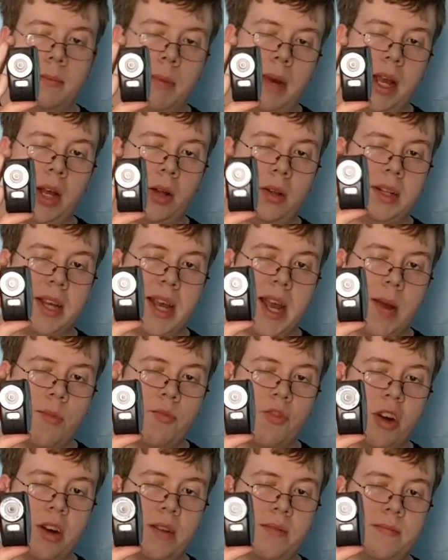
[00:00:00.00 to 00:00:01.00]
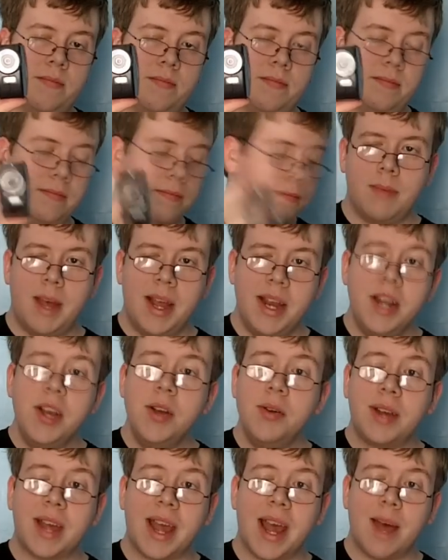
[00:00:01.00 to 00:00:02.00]
My old camera. My
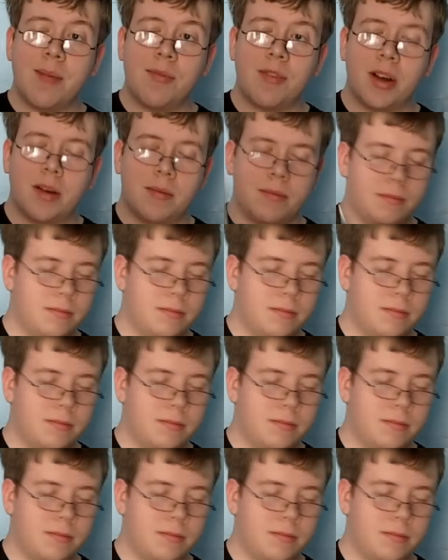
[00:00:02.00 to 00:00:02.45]
new camera.